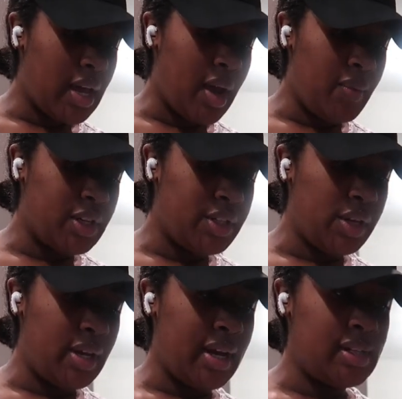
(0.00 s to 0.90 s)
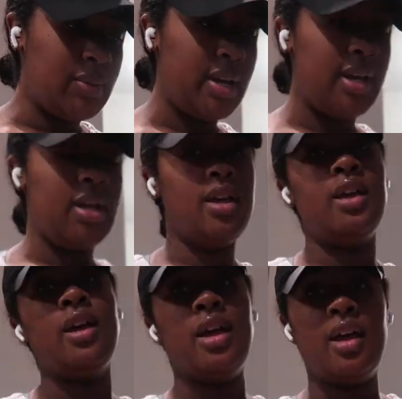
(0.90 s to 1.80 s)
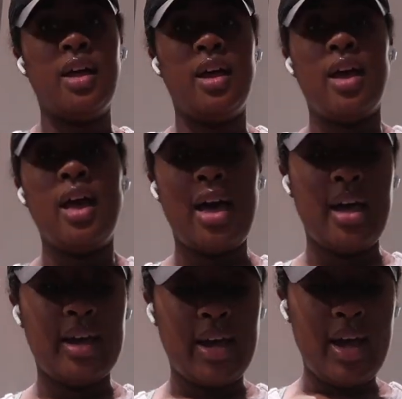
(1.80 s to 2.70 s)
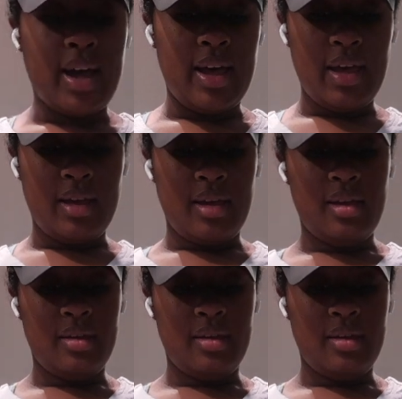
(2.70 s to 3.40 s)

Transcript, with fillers: I wanna show you guys what I got.